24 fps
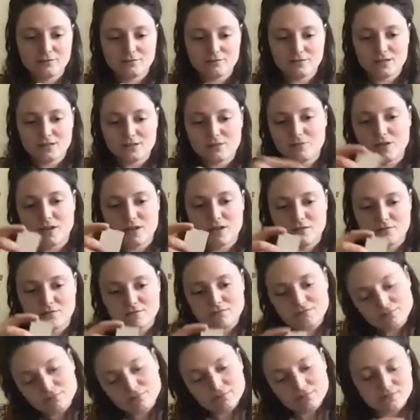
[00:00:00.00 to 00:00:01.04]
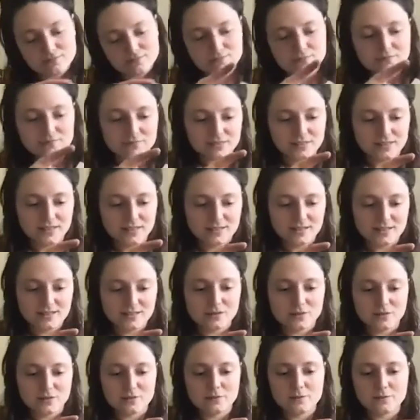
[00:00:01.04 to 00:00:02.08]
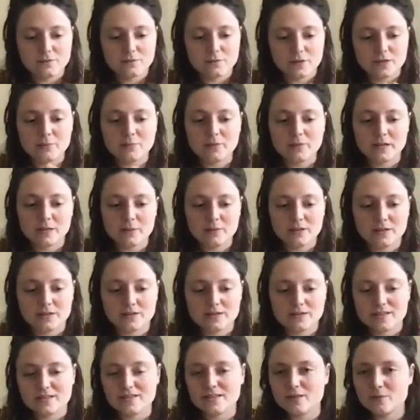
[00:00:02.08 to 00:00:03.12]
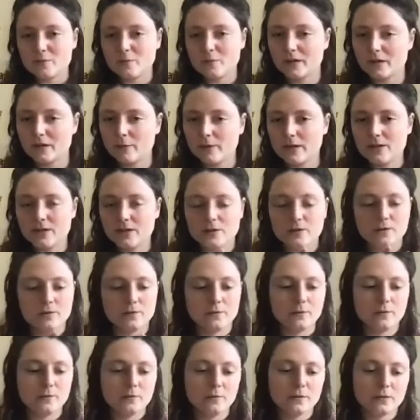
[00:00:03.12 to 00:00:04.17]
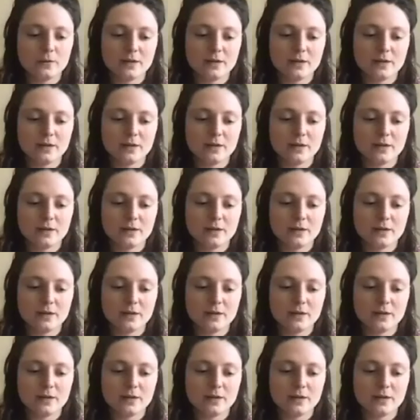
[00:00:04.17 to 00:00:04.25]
That's my, yeah, that's the funny part because it's the part when you